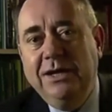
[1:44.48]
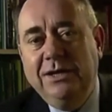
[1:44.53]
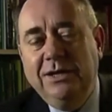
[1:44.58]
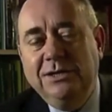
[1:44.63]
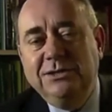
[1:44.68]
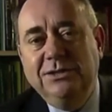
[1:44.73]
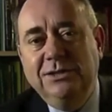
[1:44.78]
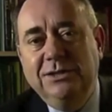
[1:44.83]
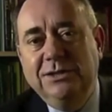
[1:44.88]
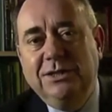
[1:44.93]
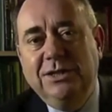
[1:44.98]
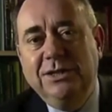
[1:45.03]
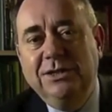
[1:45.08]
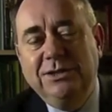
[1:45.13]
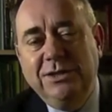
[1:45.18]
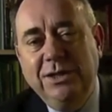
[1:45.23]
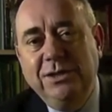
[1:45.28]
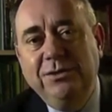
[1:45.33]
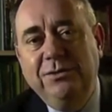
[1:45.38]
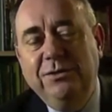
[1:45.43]
doesn't
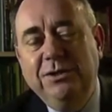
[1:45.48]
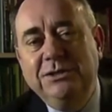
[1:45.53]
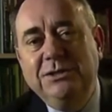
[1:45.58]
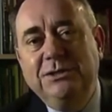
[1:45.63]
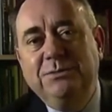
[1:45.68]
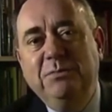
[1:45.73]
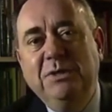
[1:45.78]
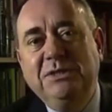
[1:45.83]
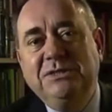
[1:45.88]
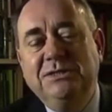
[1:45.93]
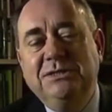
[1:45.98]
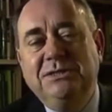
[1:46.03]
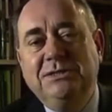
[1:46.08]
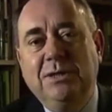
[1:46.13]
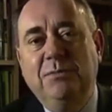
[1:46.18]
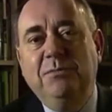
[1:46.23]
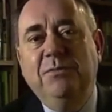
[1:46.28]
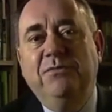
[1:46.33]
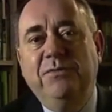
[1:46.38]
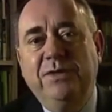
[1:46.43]
continue. It just means that
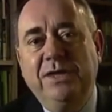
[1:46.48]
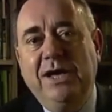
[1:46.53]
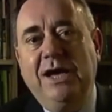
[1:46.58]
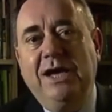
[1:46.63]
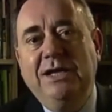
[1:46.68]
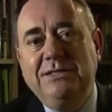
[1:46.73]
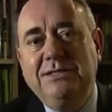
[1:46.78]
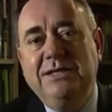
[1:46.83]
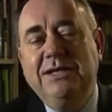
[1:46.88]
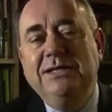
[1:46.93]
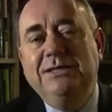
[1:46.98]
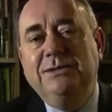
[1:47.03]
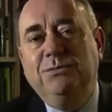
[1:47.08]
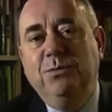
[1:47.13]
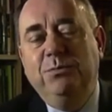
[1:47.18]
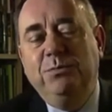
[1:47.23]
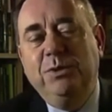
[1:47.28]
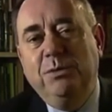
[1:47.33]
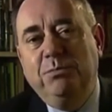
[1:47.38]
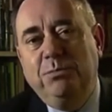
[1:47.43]
some of the assets
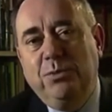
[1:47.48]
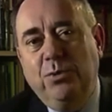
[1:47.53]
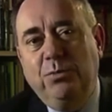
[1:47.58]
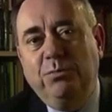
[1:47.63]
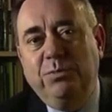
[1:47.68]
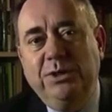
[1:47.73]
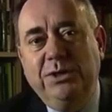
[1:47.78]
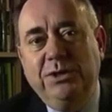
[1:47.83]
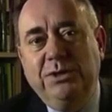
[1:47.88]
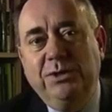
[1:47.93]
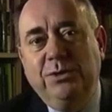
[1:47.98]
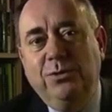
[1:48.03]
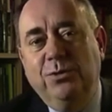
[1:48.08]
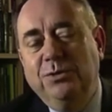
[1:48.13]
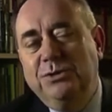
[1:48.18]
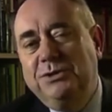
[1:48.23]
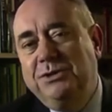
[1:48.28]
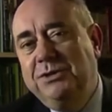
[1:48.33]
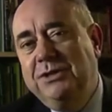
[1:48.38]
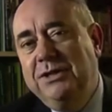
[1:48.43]
would be appropriate to
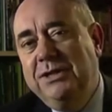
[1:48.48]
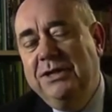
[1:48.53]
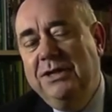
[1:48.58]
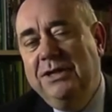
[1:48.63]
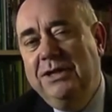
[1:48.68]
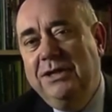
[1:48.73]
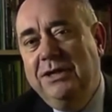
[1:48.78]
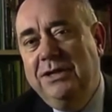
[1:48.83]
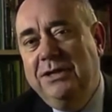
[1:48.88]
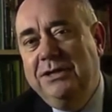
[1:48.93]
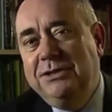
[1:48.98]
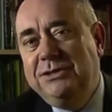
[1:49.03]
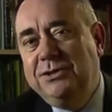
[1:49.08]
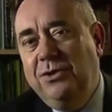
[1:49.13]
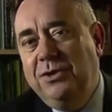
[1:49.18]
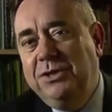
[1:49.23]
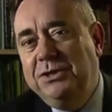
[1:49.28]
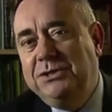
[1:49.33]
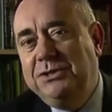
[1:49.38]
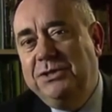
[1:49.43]
go to the
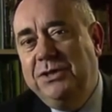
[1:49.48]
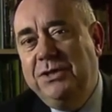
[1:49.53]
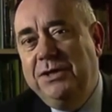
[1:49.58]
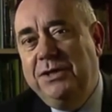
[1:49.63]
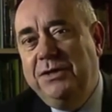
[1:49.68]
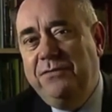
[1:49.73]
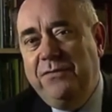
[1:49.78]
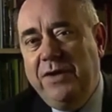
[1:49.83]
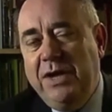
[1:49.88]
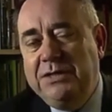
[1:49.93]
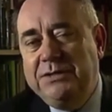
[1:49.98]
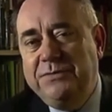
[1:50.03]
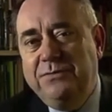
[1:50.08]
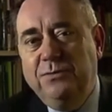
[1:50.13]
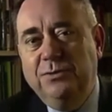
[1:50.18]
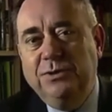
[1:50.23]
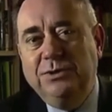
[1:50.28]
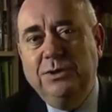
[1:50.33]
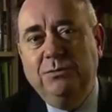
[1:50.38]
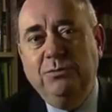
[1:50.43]
Scottish Defence
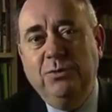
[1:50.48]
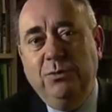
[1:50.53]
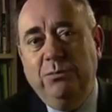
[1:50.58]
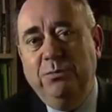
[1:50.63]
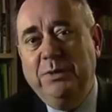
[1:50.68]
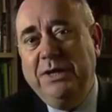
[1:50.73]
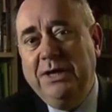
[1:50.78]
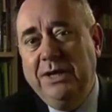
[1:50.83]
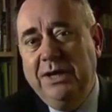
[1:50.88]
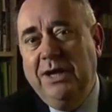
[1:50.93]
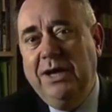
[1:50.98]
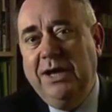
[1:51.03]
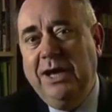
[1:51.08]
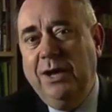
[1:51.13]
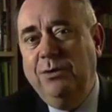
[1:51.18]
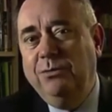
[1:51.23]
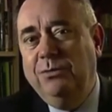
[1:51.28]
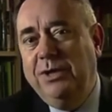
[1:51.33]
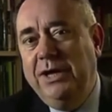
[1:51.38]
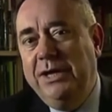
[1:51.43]
Force. And we'll be
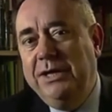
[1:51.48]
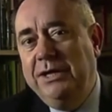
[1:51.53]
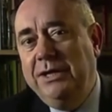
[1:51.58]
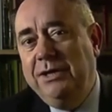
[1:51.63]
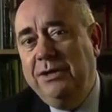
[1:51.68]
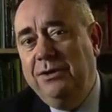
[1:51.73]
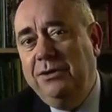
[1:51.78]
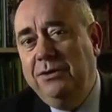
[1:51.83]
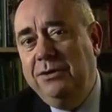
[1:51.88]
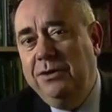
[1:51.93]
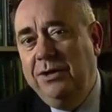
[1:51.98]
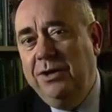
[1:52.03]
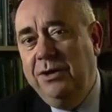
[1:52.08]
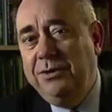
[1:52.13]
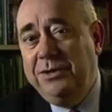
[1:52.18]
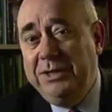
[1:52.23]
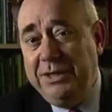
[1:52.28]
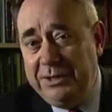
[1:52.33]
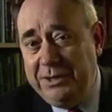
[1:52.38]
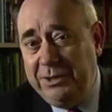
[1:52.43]
outlining our
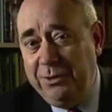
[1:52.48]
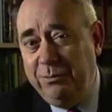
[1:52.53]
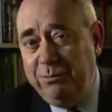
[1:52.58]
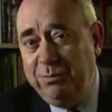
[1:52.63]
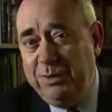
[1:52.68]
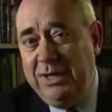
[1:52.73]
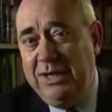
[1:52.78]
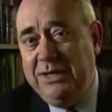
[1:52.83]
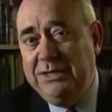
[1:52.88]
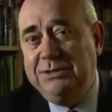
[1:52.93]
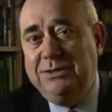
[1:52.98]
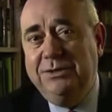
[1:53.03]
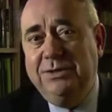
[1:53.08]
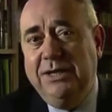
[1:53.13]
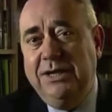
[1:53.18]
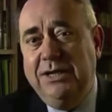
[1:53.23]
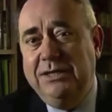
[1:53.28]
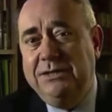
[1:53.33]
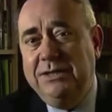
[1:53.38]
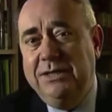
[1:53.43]
detailed plans on
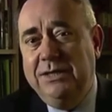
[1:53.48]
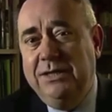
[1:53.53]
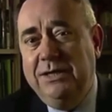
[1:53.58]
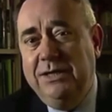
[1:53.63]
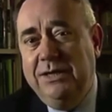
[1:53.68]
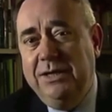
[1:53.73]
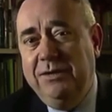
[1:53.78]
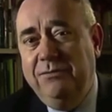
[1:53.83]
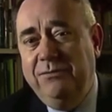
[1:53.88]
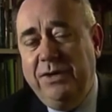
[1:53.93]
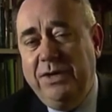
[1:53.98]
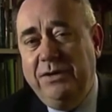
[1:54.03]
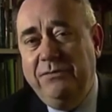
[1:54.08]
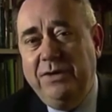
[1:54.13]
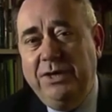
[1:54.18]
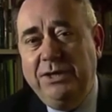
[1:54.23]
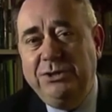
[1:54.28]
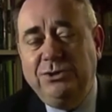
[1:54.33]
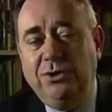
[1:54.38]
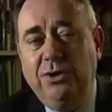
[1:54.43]
that very,
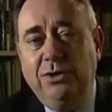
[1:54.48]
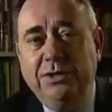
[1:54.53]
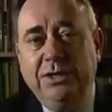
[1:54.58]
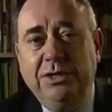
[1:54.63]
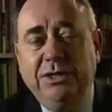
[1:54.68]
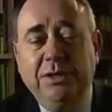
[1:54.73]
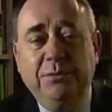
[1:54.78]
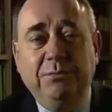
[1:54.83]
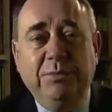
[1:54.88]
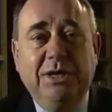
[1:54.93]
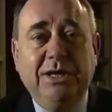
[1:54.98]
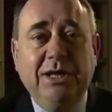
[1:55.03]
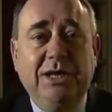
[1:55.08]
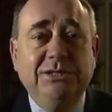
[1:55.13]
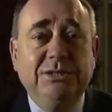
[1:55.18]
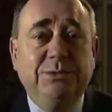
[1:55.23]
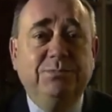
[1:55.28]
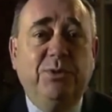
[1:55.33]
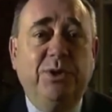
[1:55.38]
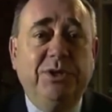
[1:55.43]
very shortly indeed. But can I
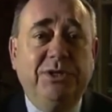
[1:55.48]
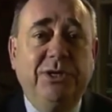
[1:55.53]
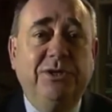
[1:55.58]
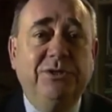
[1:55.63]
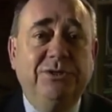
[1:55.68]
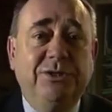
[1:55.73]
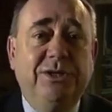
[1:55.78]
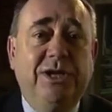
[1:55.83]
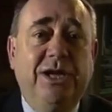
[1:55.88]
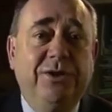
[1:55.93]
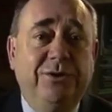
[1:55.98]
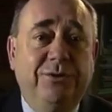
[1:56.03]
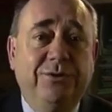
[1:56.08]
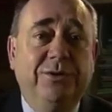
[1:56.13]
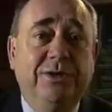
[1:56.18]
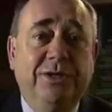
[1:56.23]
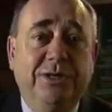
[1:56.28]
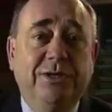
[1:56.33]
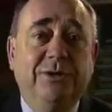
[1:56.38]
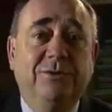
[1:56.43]
just point out to you,
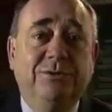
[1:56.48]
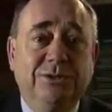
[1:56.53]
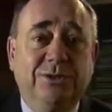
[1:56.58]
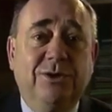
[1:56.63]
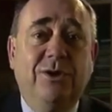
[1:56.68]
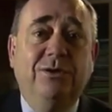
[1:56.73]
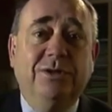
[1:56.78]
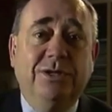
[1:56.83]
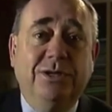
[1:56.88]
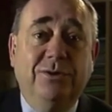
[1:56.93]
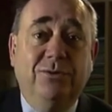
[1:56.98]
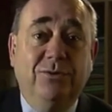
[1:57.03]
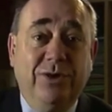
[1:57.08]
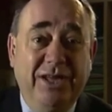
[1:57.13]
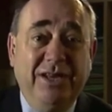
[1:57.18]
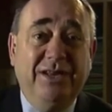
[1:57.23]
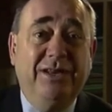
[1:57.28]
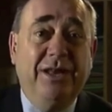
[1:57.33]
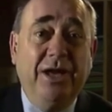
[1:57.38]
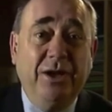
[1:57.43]
Andrew, that Scotland
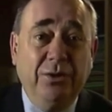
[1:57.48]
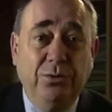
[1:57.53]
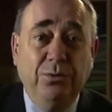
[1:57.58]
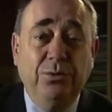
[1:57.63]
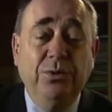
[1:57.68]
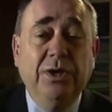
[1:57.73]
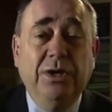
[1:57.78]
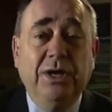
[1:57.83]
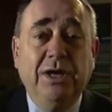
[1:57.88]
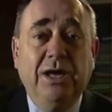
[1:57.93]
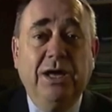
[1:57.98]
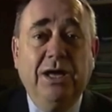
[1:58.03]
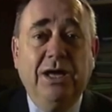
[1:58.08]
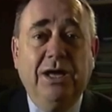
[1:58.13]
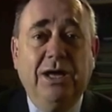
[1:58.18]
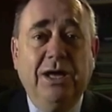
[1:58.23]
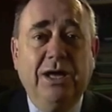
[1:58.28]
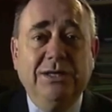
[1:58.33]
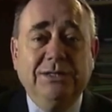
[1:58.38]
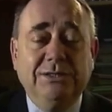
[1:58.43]
right now
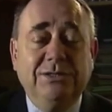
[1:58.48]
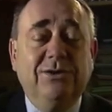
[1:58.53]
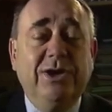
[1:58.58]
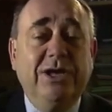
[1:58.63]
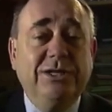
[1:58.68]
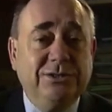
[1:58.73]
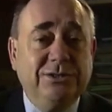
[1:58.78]
has...